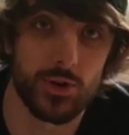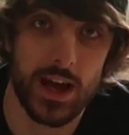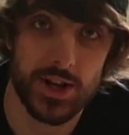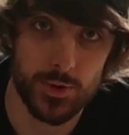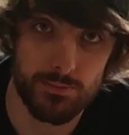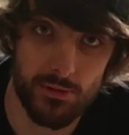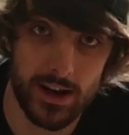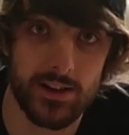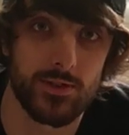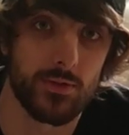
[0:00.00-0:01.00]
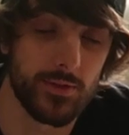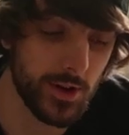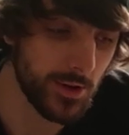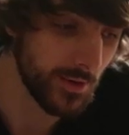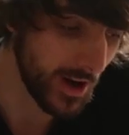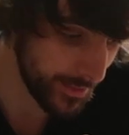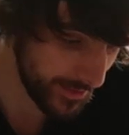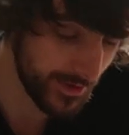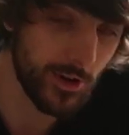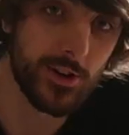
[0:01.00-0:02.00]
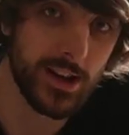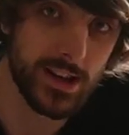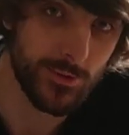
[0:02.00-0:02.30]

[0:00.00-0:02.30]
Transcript: to do the actual brakes review. I'm sorry,